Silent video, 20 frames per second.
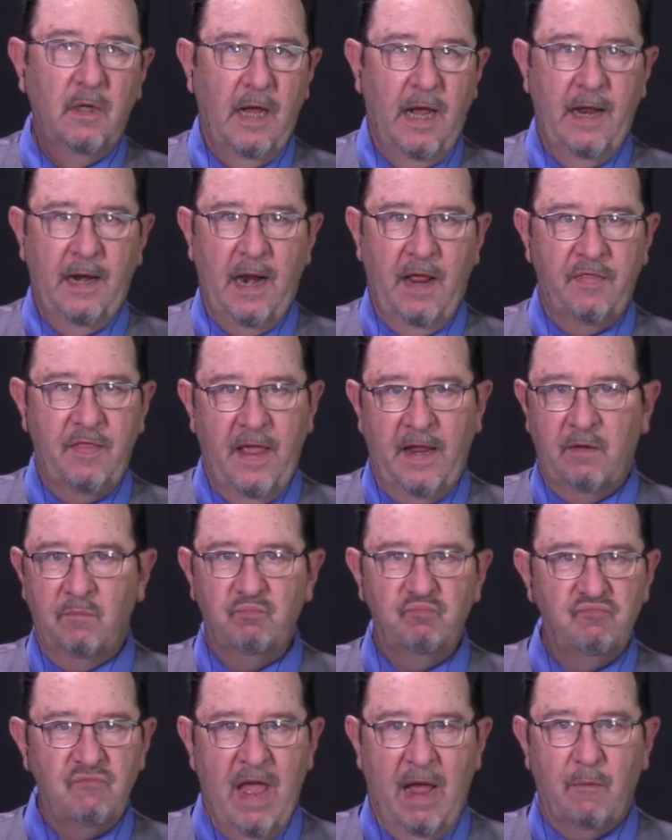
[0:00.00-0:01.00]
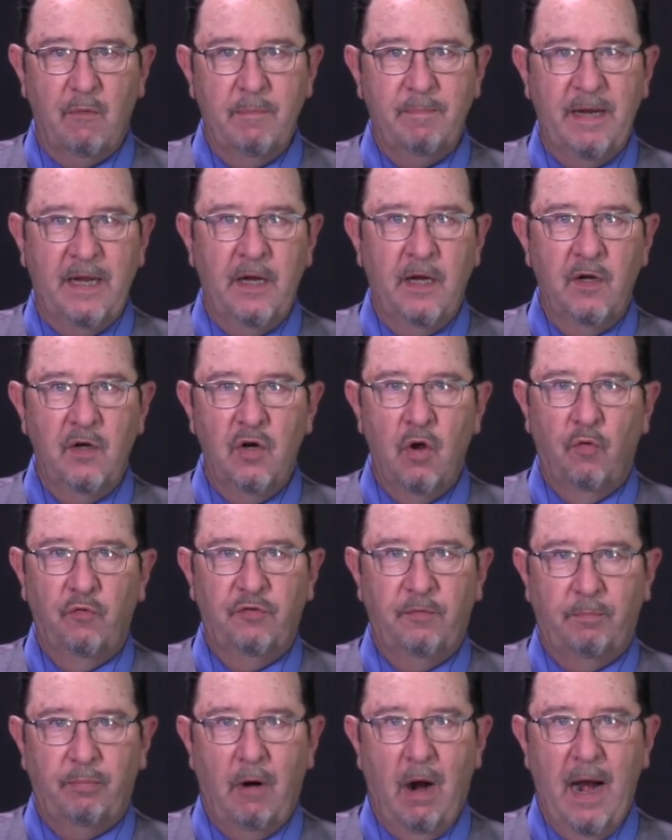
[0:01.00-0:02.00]
And I think that would be no
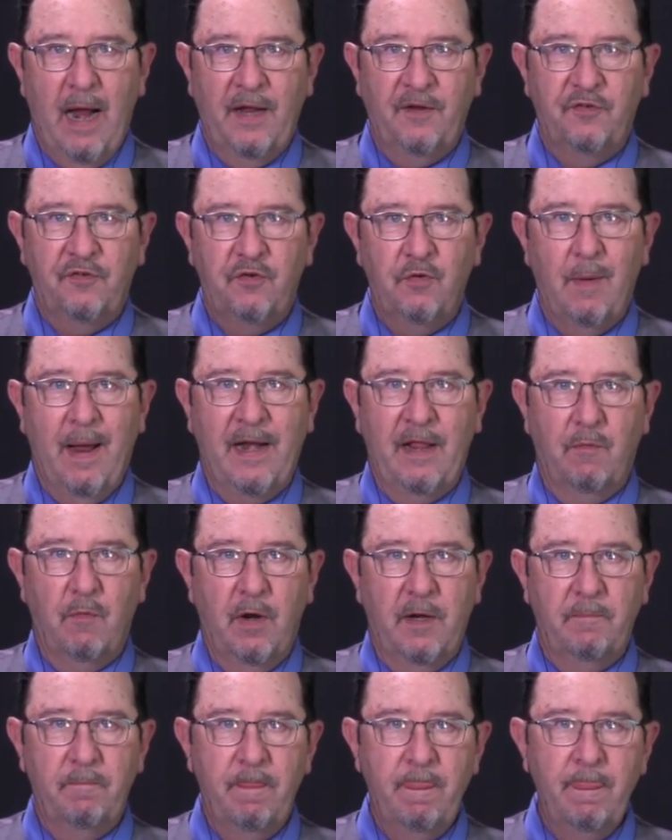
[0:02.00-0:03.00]
surprise to anyone.